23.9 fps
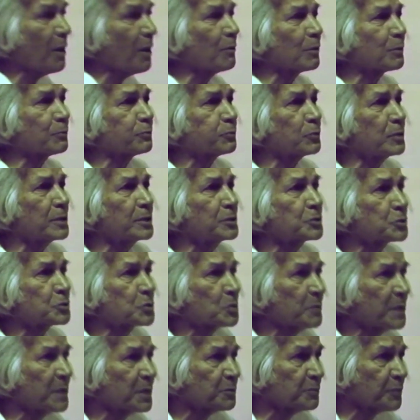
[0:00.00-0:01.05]
powerful
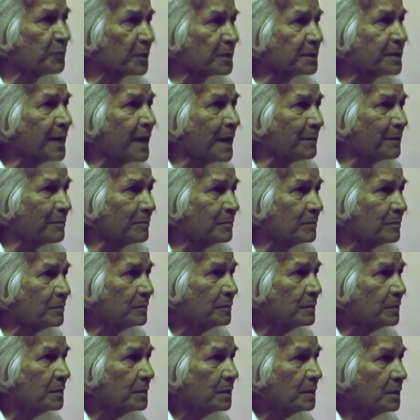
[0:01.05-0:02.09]
instrument for them
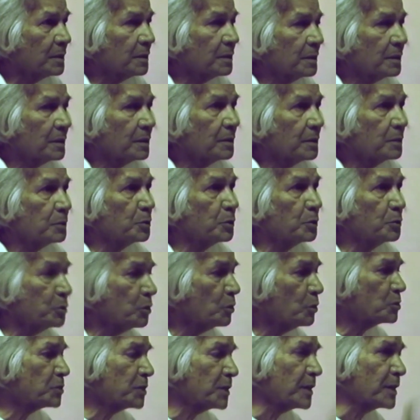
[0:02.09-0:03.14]
to
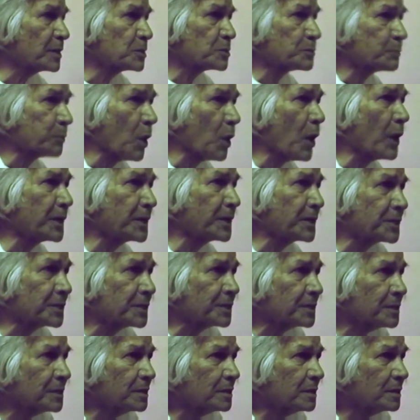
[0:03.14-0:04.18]
use and exploit
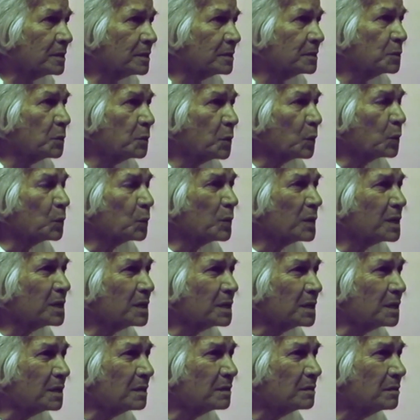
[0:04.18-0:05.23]
the whole
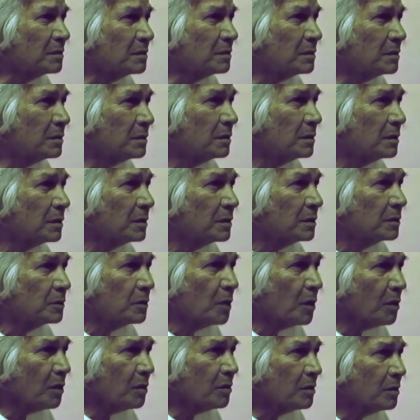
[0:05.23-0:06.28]
world.
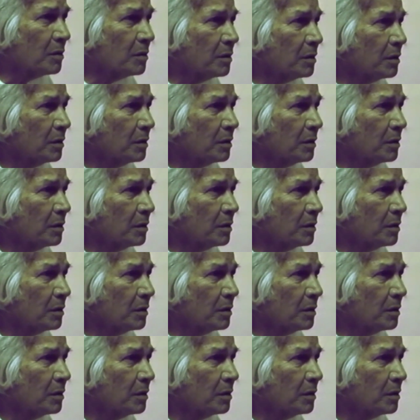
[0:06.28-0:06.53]
No?